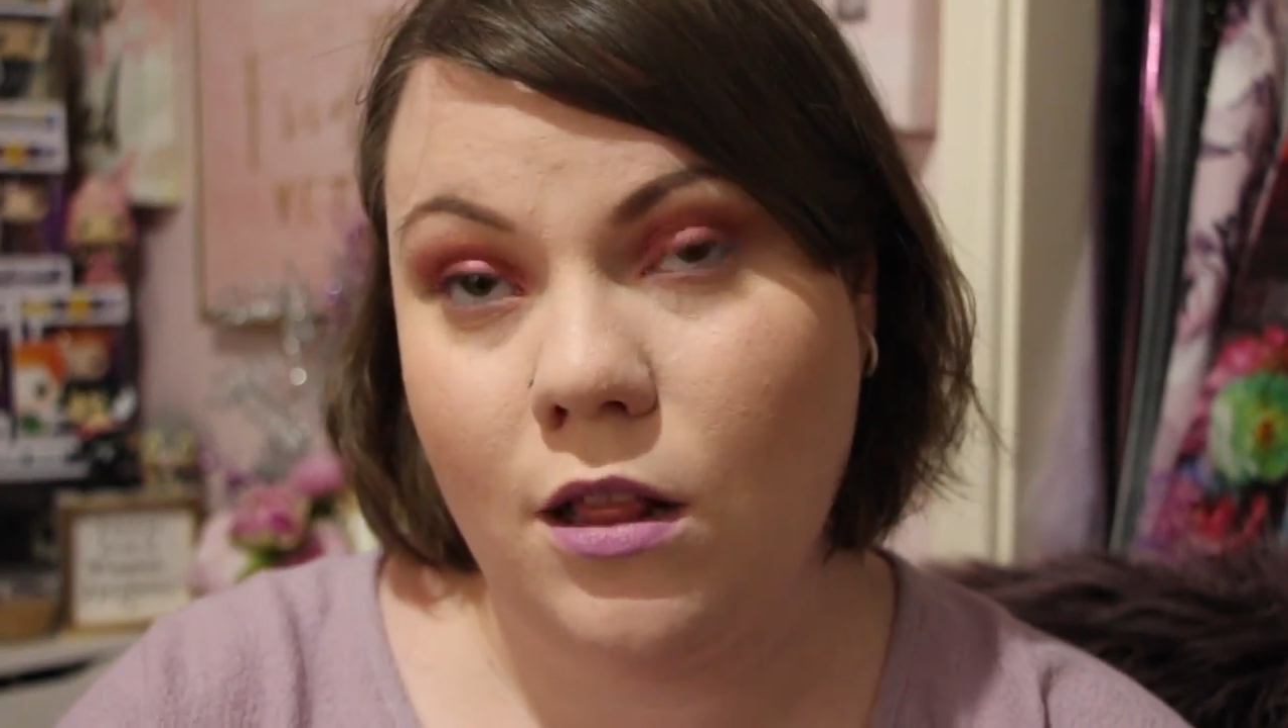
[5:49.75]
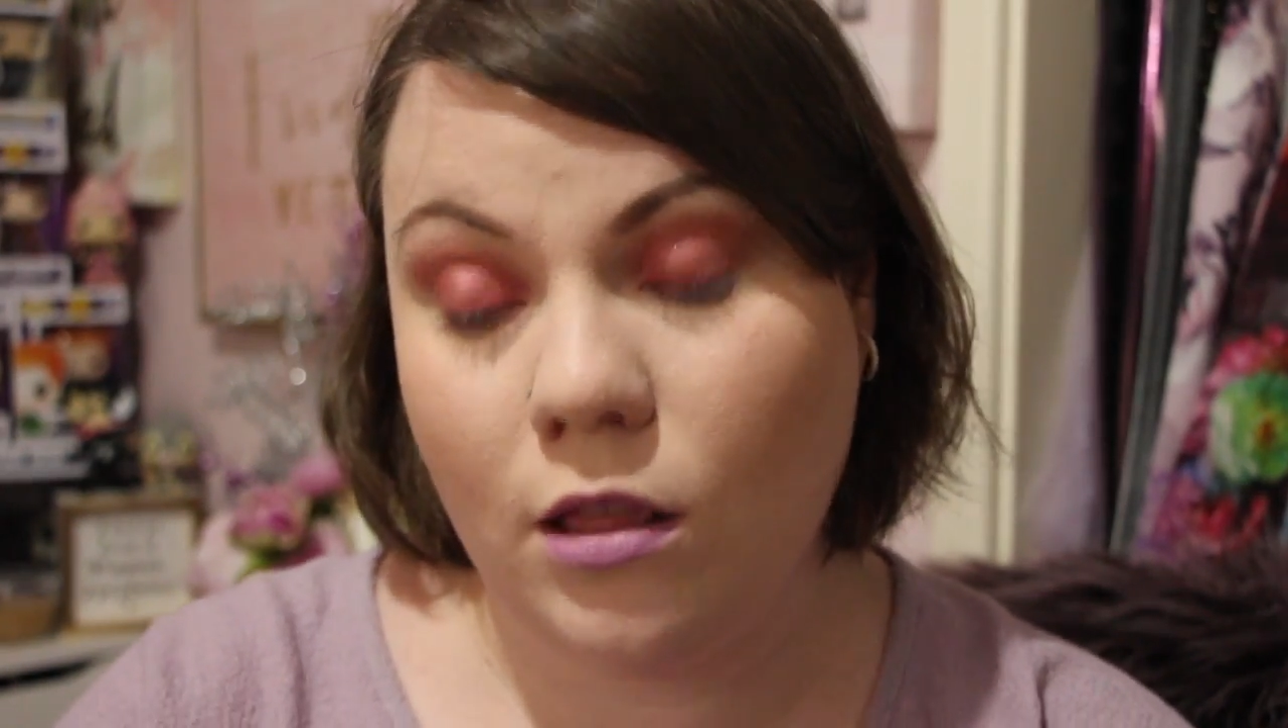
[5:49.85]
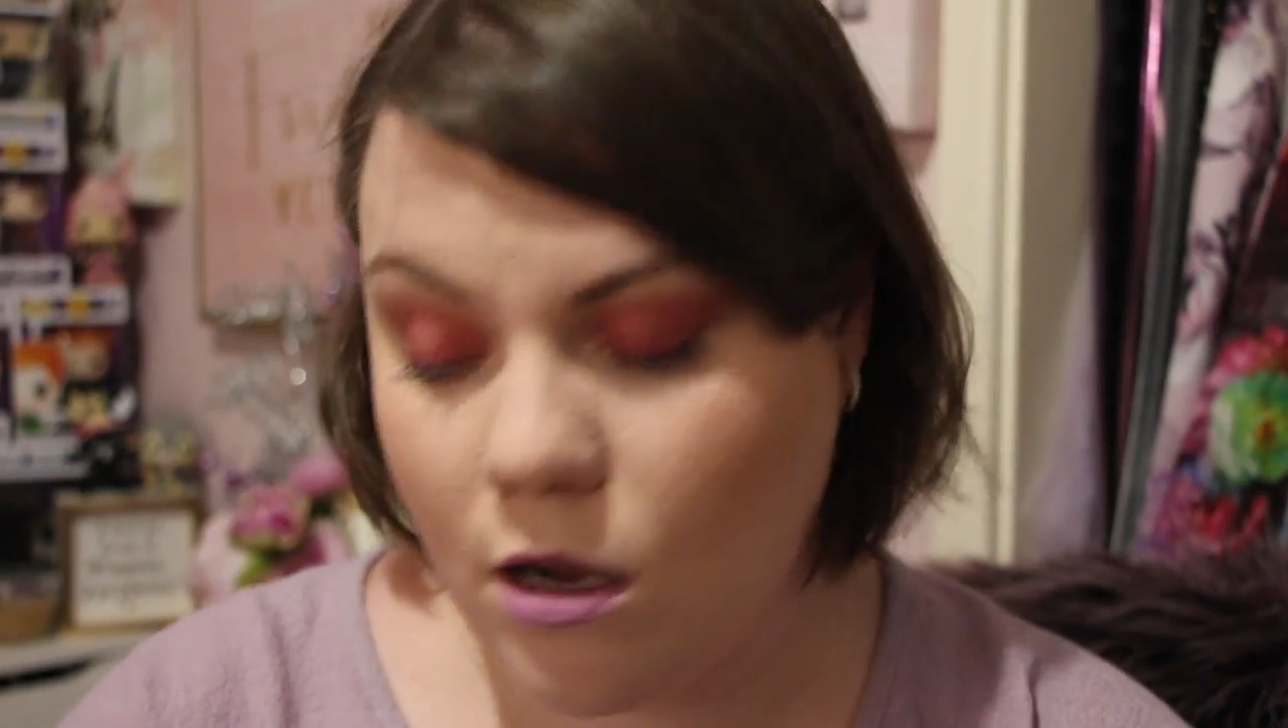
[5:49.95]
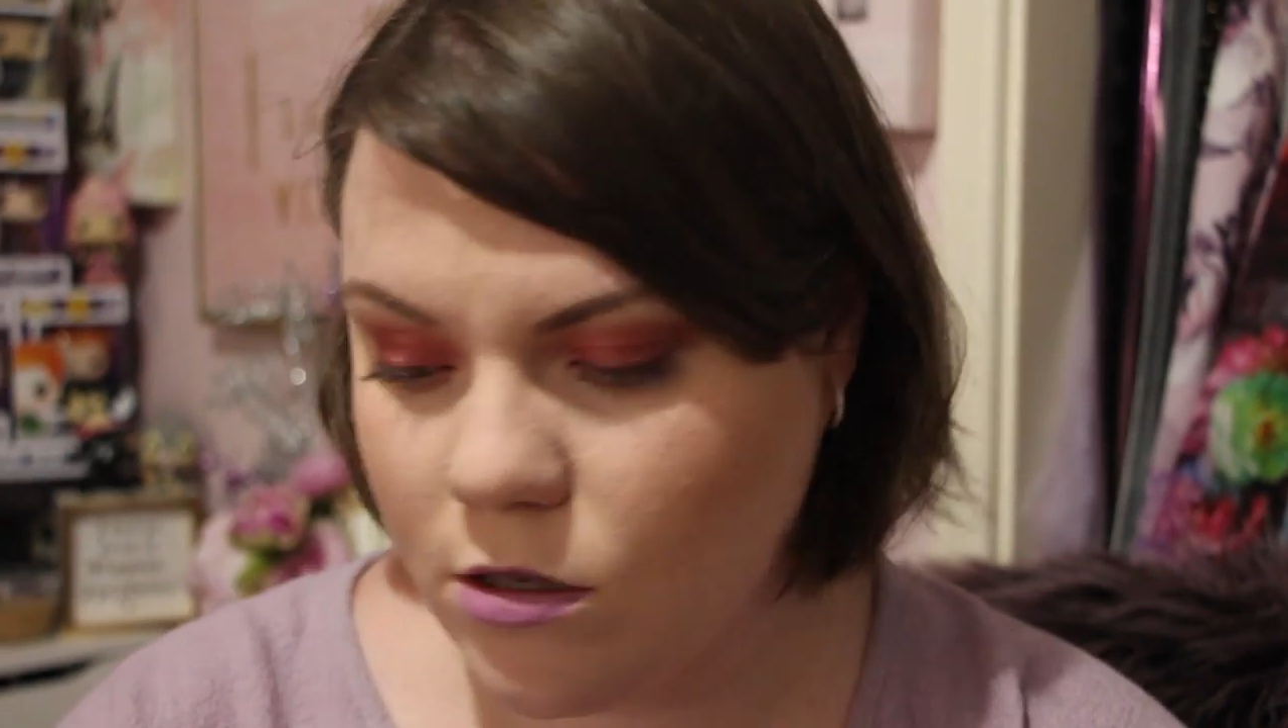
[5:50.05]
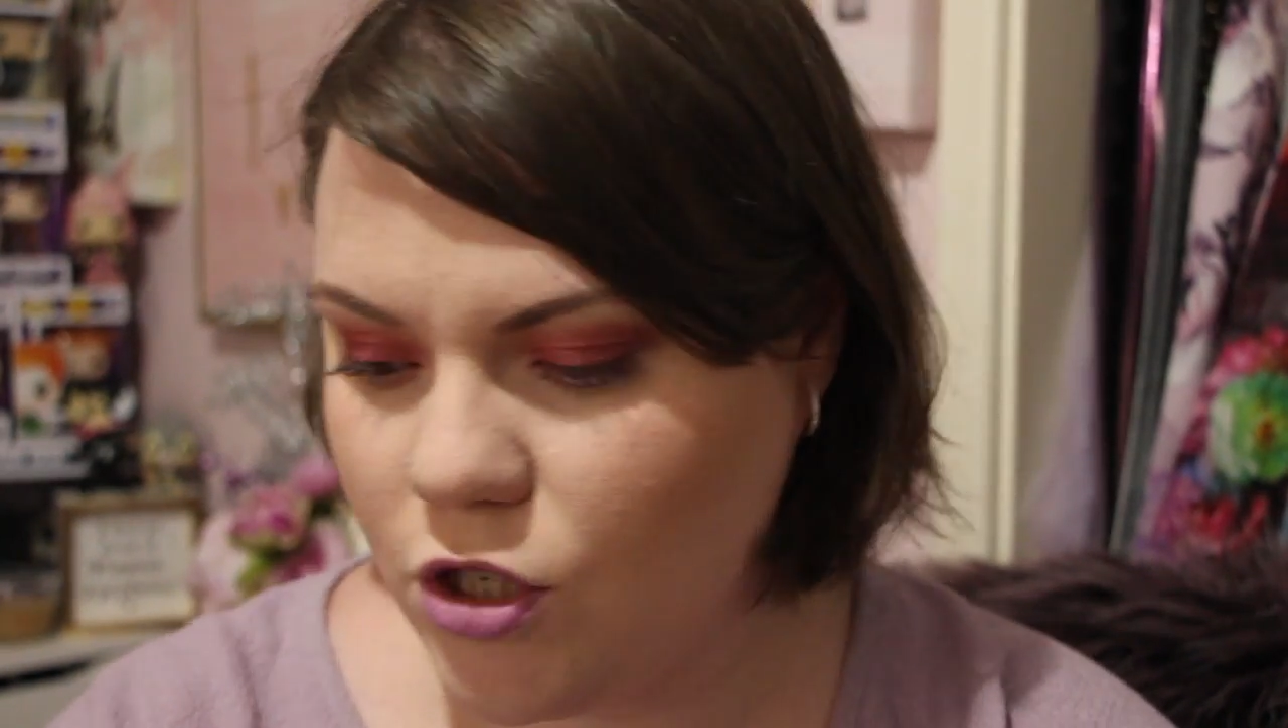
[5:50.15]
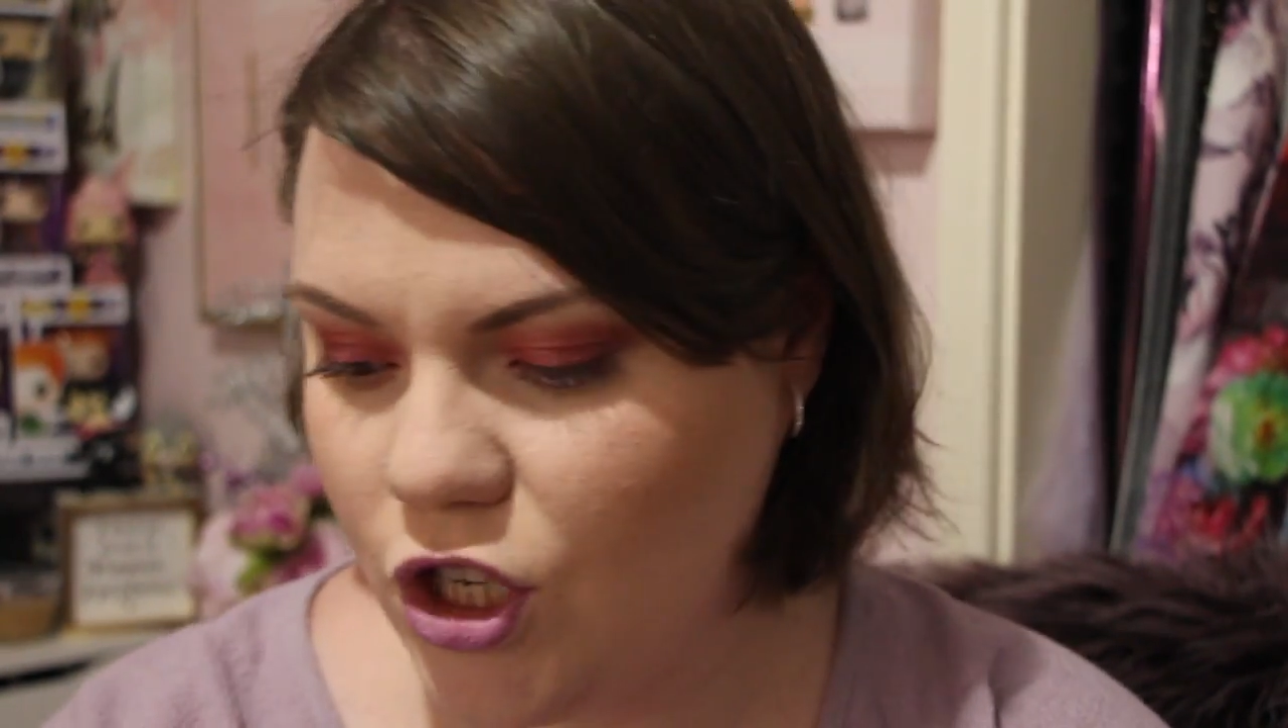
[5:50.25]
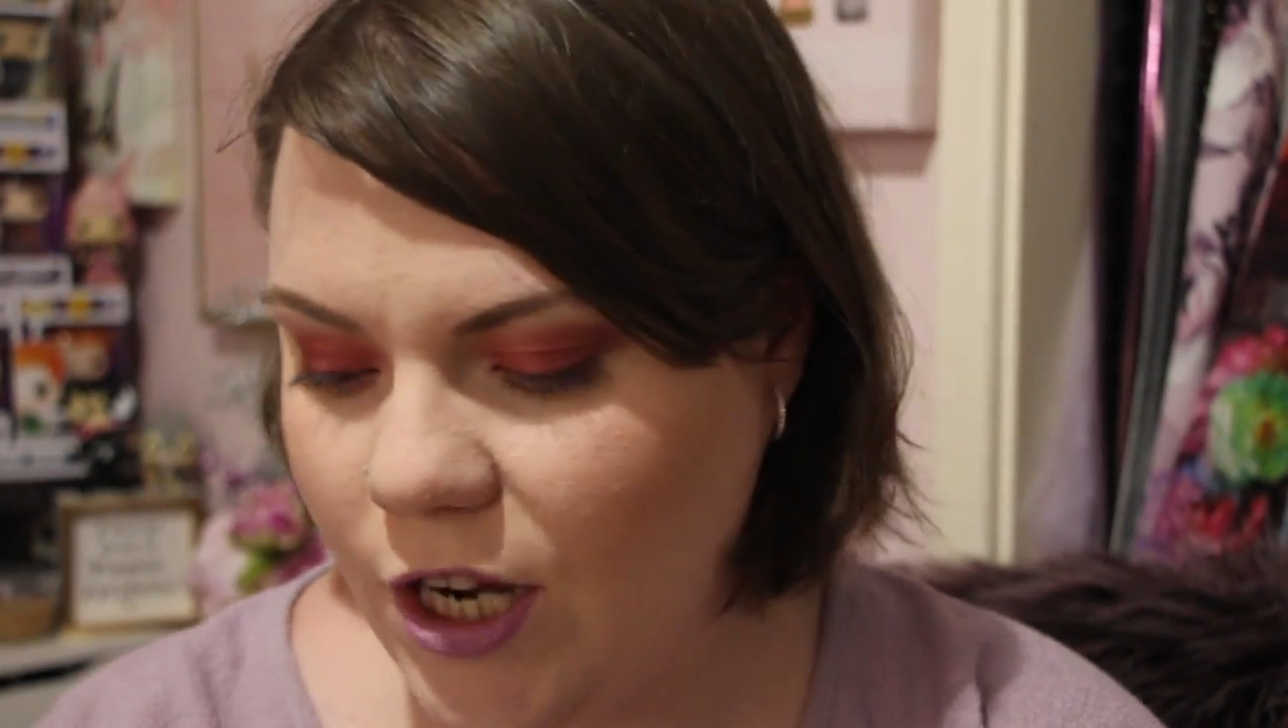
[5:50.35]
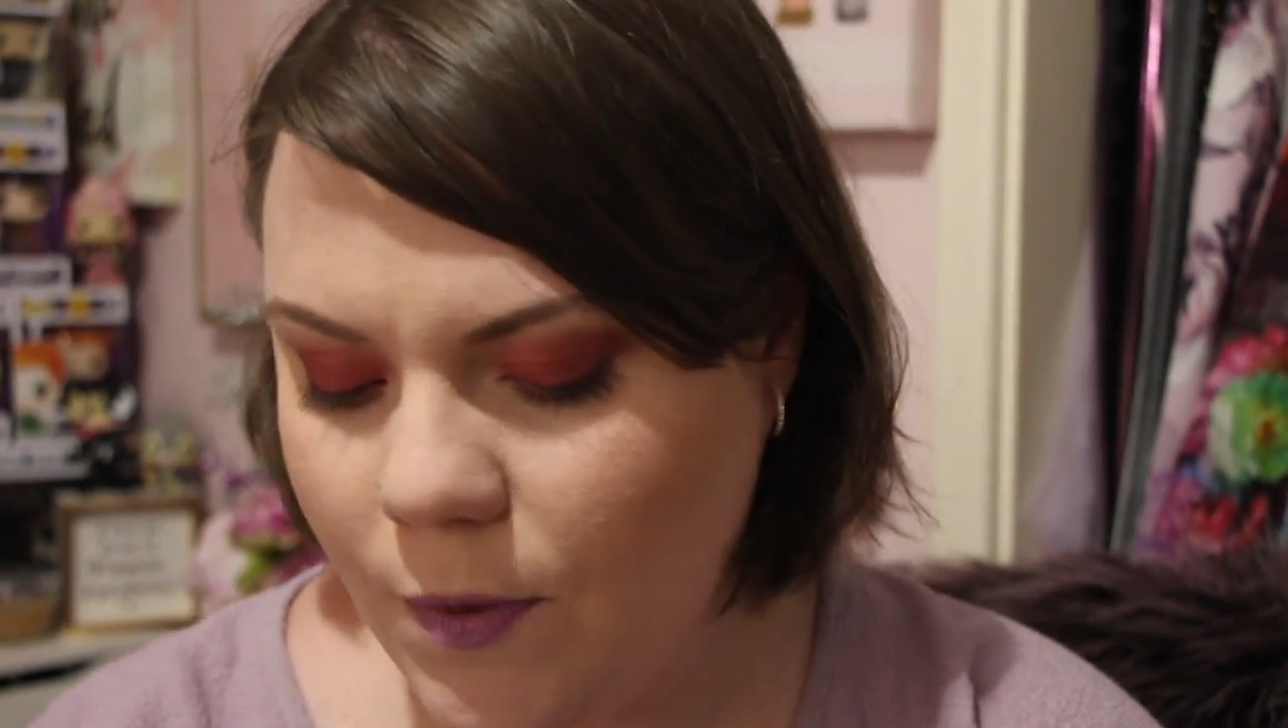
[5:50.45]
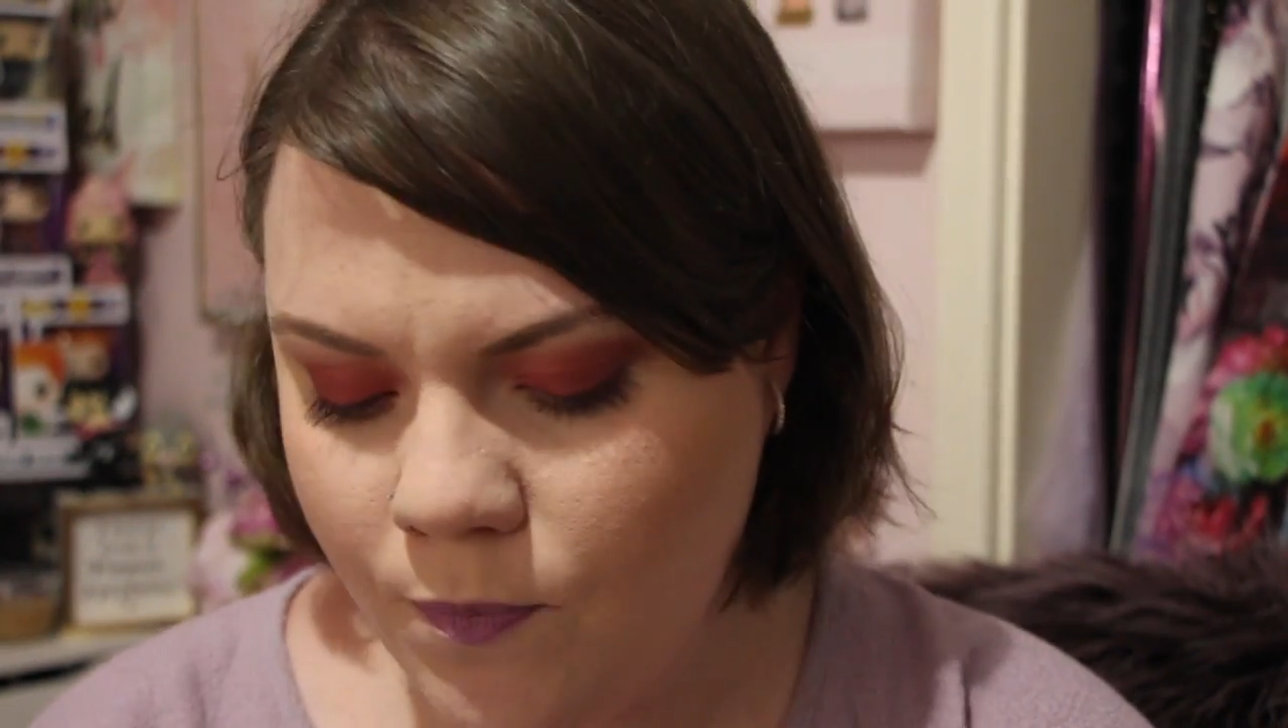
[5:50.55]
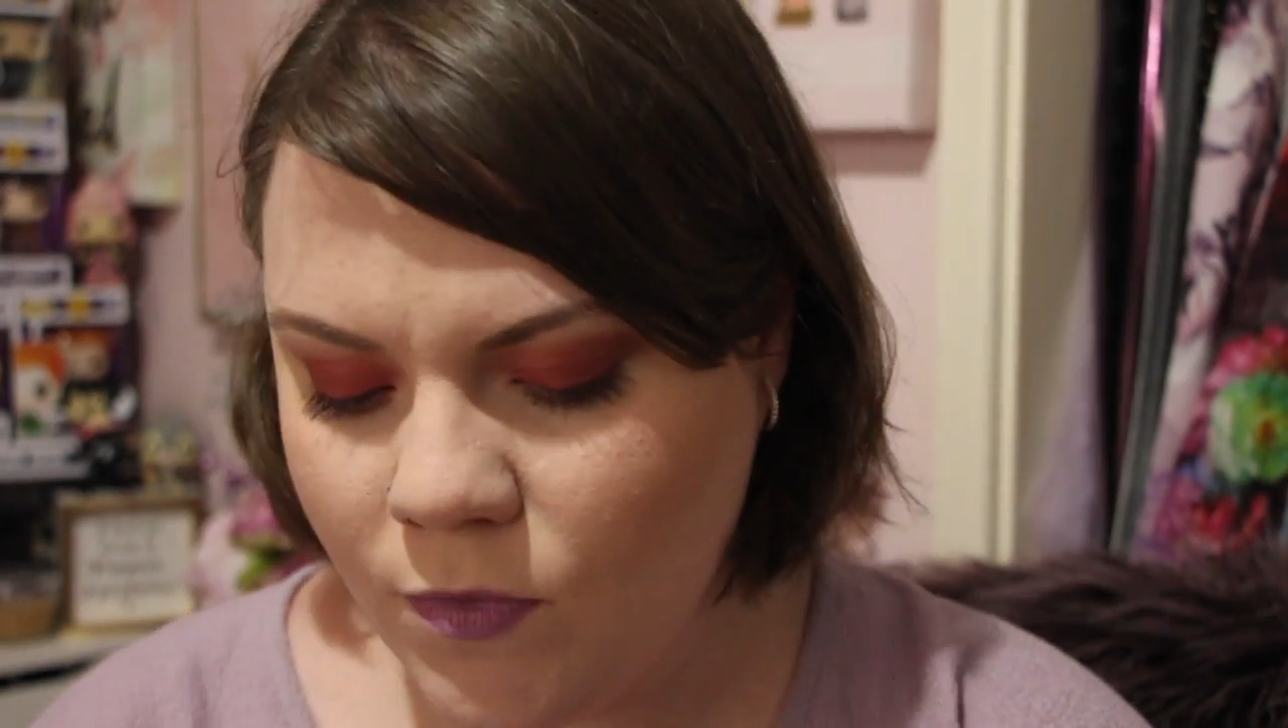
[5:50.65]
last
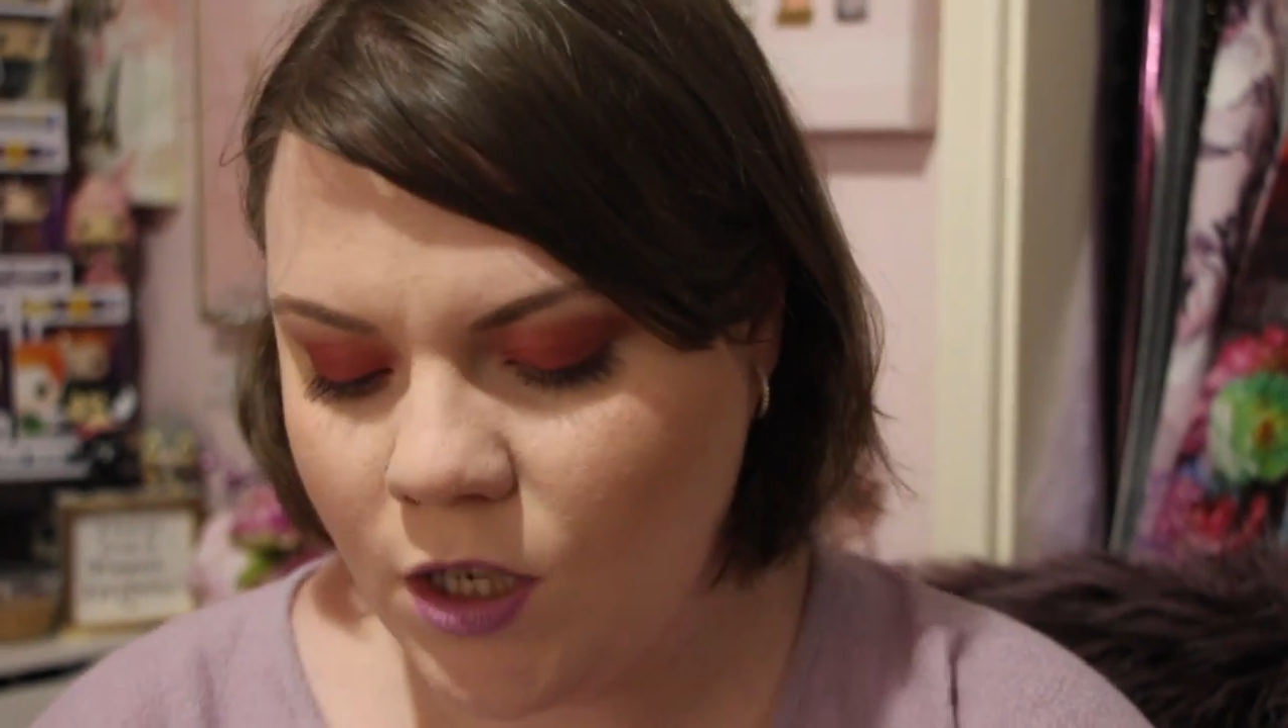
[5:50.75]
year.